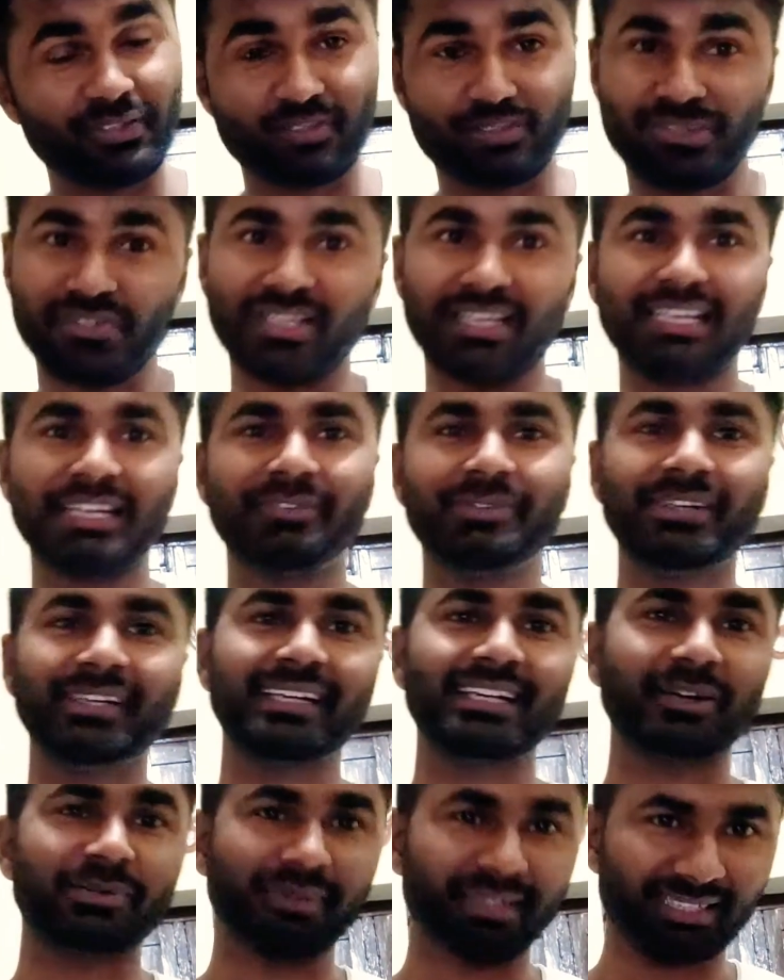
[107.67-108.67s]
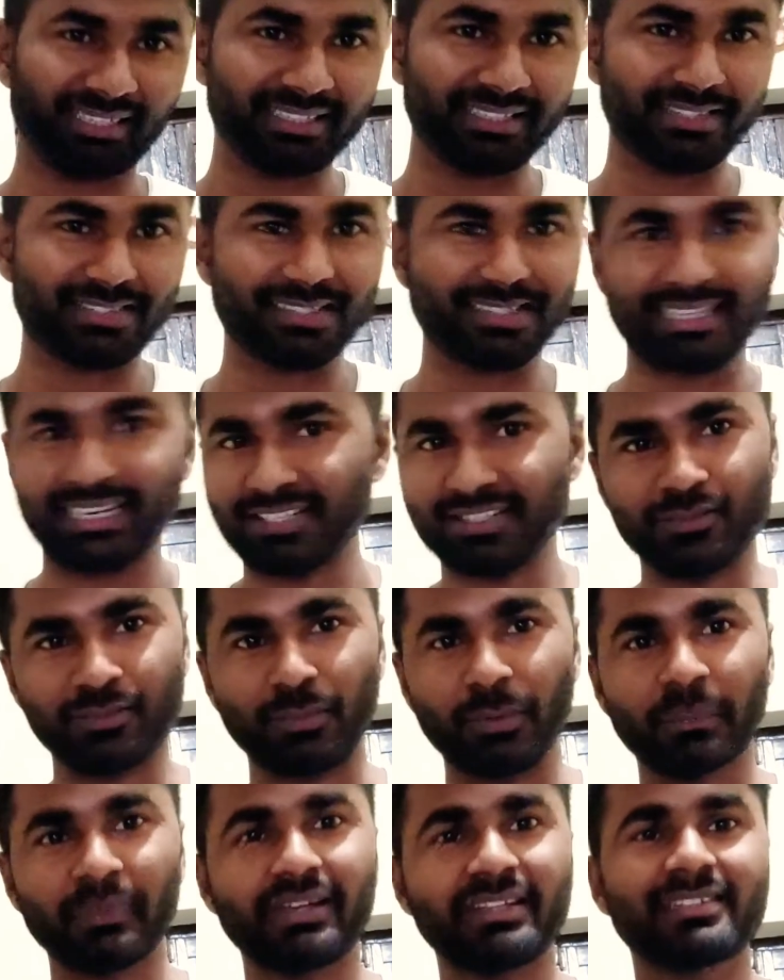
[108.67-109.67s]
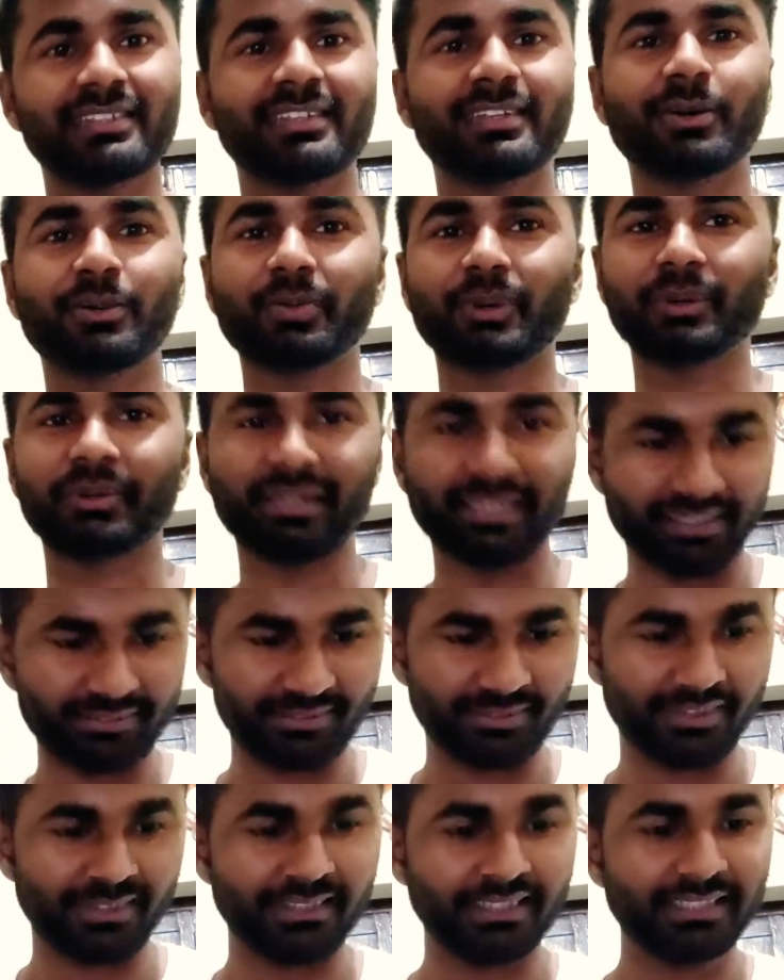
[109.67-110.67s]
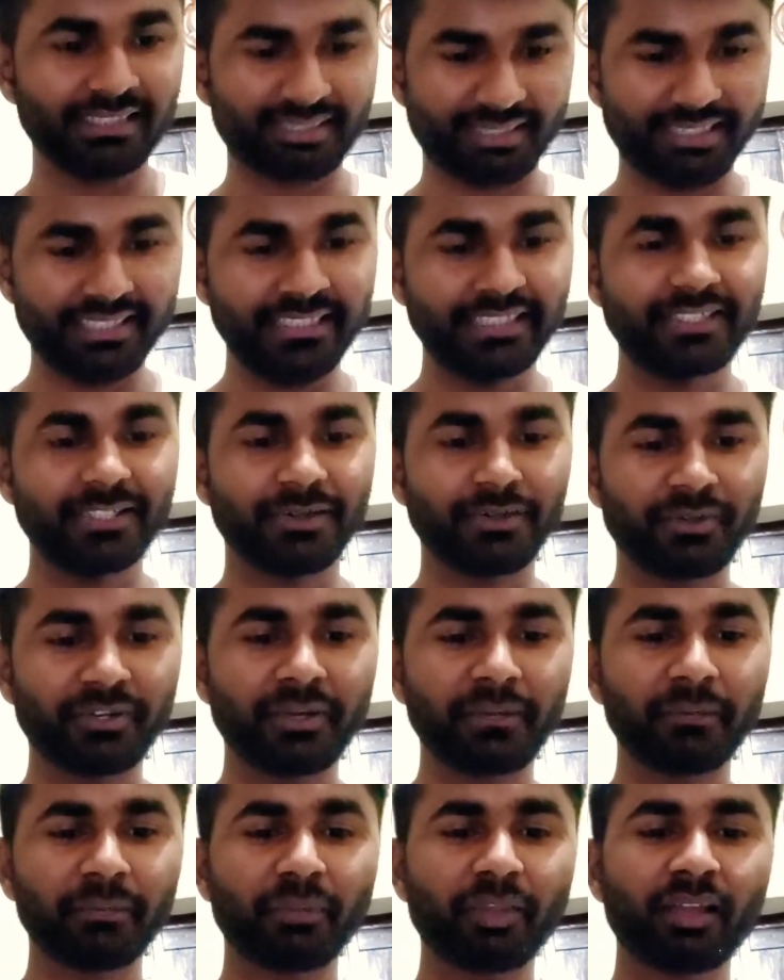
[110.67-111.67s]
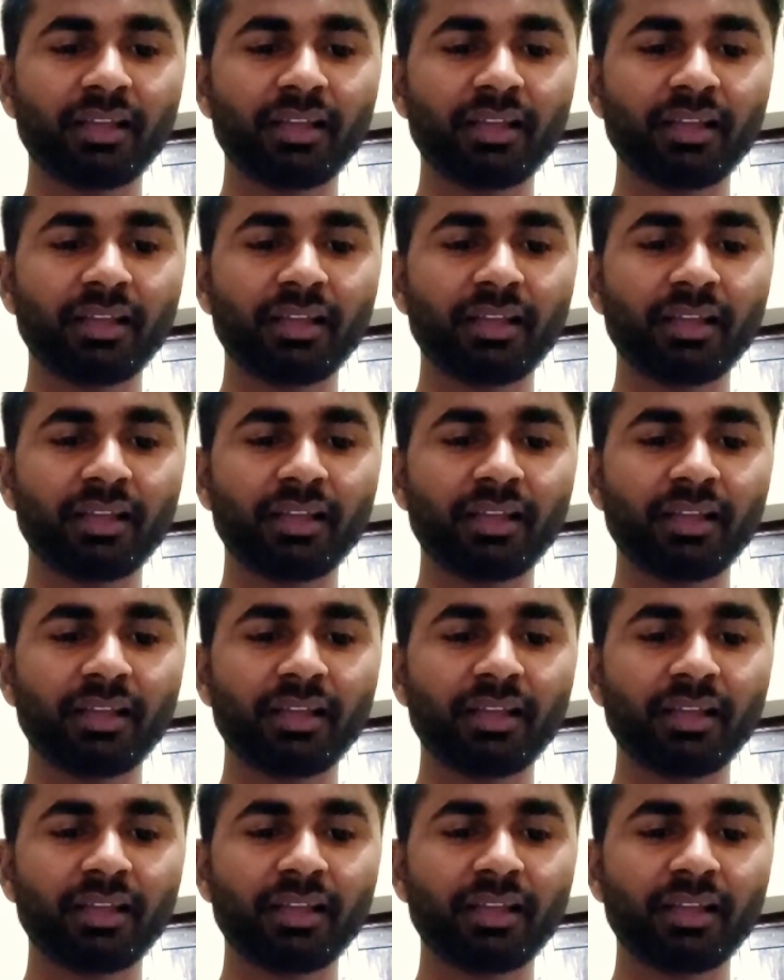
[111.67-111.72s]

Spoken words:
still living in our nation. That's the population of our nation, India, okay.